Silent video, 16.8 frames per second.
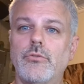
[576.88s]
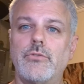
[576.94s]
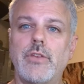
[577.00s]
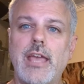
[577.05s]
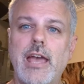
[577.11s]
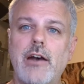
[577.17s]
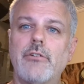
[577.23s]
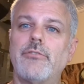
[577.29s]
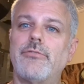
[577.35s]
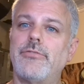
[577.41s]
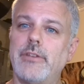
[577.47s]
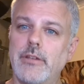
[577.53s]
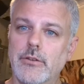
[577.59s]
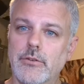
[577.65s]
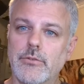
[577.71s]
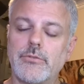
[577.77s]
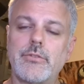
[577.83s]
how it
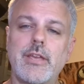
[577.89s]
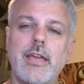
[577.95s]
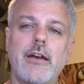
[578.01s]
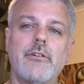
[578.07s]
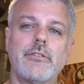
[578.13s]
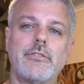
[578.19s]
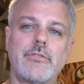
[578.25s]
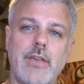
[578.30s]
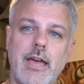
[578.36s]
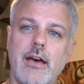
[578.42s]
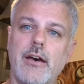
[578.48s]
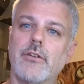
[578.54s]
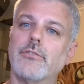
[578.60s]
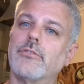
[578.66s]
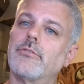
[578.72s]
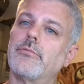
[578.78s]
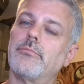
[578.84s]
feels, see how it
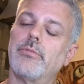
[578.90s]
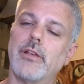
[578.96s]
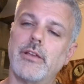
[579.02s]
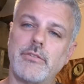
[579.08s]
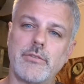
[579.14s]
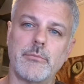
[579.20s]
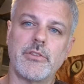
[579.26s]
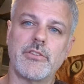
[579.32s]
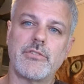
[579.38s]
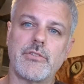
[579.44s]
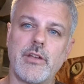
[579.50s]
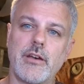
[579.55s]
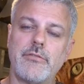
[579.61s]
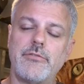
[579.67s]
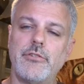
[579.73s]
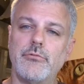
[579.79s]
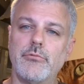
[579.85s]
sounds, play some of the
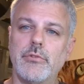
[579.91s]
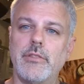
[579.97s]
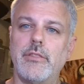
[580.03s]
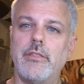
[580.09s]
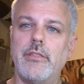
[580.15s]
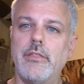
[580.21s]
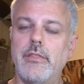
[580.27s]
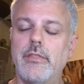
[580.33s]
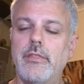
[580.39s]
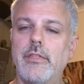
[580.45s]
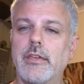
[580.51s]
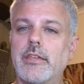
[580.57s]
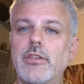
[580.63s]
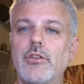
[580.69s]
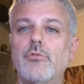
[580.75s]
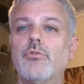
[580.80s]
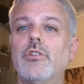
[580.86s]
stuff you would
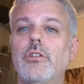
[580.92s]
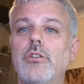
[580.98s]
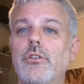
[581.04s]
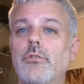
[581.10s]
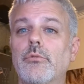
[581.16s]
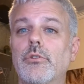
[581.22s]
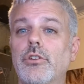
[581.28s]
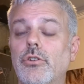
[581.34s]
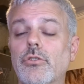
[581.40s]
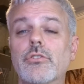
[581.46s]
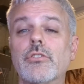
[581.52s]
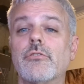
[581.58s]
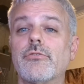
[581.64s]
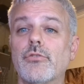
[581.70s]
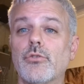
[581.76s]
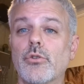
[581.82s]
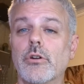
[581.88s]
think you would use
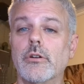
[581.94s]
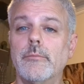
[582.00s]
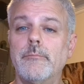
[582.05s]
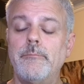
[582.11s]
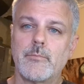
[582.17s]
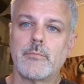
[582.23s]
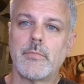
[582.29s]
it for.